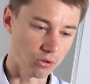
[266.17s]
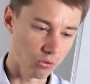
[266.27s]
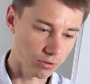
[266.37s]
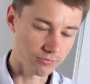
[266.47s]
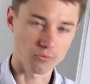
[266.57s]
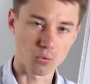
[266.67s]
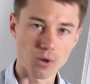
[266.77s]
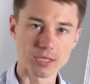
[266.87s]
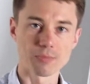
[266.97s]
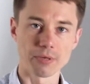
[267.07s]
only for
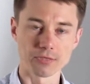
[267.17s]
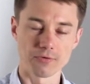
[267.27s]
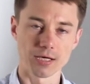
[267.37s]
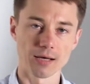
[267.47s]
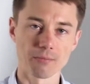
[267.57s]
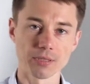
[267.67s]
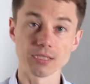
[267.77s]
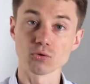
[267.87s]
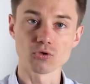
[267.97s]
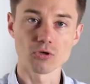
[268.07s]
one specific
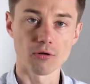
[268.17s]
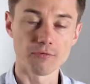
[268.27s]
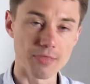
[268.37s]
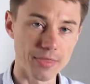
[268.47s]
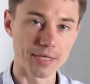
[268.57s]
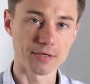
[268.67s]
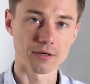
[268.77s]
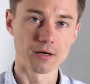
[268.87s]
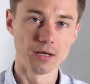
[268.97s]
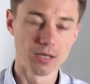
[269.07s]
company to solve their